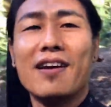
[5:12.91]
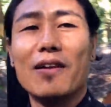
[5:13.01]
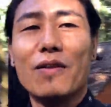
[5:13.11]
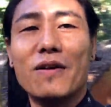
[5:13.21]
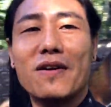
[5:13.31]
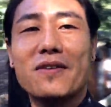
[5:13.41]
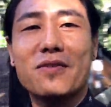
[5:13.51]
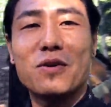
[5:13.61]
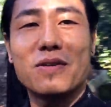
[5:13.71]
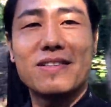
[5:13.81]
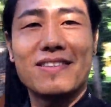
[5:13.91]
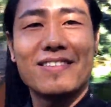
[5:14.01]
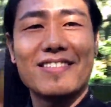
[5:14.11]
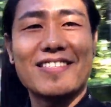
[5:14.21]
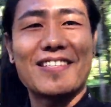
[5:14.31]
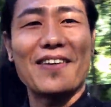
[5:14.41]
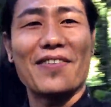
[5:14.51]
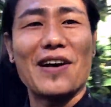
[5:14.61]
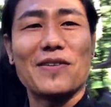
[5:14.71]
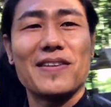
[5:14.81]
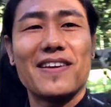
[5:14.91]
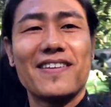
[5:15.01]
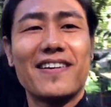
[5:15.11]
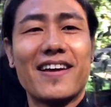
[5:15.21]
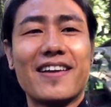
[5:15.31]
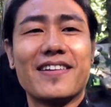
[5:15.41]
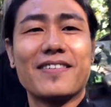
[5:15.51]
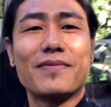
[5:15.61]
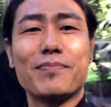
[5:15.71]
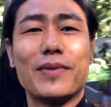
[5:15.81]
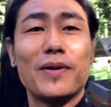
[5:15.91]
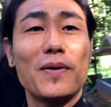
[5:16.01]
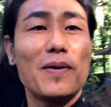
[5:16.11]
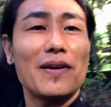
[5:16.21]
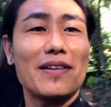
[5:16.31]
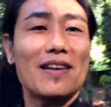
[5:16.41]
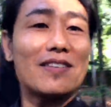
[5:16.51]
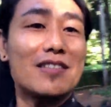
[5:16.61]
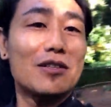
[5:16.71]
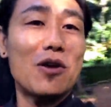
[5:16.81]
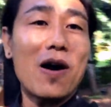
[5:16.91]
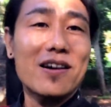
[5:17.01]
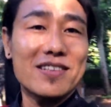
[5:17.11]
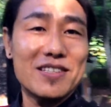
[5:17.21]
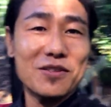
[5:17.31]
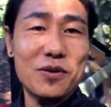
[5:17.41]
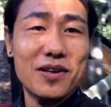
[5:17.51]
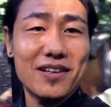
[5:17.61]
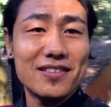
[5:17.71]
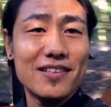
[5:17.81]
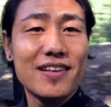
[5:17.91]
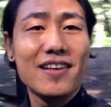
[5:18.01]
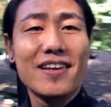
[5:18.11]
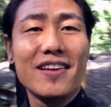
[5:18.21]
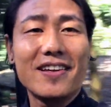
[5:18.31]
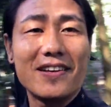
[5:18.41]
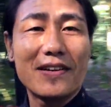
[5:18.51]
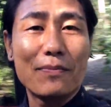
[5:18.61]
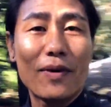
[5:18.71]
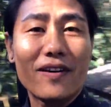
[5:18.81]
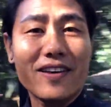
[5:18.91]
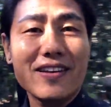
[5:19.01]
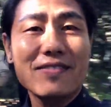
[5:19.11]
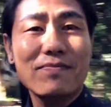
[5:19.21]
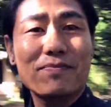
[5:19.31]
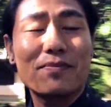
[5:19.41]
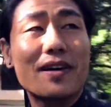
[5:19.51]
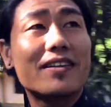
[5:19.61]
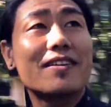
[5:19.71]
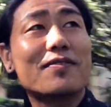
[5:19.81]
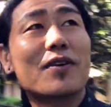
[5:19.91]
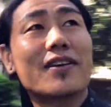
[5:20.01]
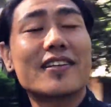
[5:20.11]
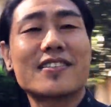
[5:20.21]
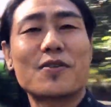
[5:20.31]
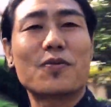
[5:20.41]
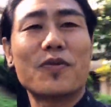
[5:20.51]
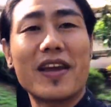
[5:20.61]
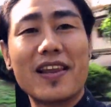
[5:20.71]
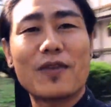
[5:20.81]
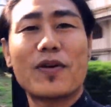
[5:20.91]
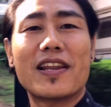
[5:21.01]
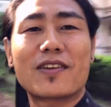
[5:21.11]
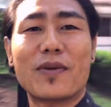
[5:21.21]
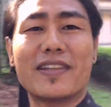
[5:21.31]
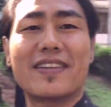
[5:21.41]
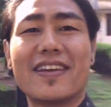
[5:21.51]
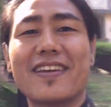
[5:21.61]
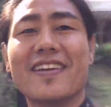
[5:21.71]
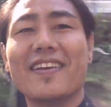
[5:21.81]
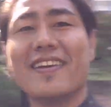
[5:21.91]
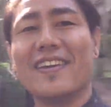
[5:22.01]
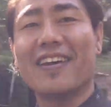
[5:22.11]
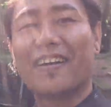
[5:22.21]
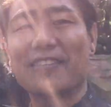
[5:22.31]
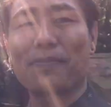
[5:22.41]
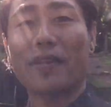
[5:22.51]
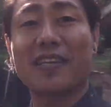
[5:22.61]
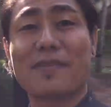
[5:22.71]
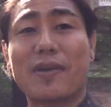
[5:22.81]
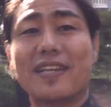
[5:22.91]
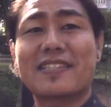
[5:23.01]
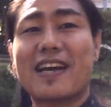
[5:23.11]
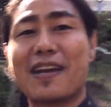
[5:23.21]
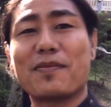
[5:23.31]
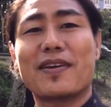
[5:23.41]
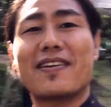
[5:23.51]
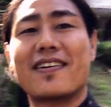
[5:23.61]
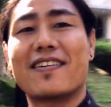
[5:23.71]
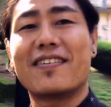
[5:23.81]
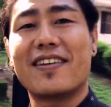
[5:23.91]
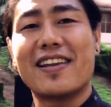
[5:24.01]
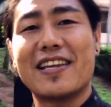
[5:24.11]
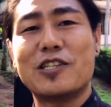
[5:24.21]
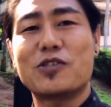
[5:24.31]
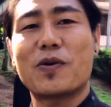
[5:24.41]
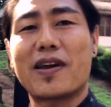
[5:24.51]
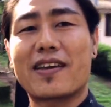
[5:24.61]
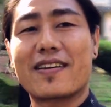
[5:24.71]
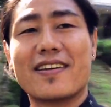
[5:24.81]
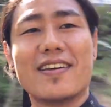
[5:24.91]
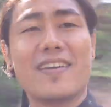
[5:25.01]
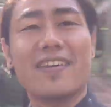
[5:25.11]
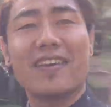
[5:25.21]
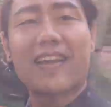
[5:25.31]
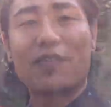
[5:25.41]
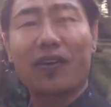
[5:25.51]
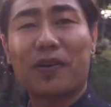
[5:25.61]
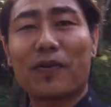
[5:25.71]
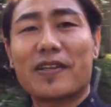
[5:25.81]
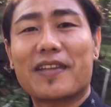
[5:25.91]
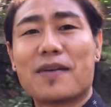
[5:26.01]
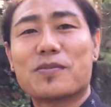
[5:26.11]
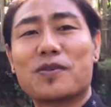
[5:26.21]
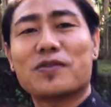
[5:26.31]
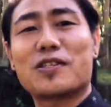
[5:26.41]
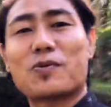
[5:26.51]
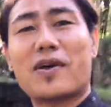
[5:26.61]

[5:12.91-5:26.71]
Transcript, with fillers: a lot of good stuff out here and below there's a dog there so you can hear them barking but if not it's a really really great day uh, spending my time here really enjoying having a great time so just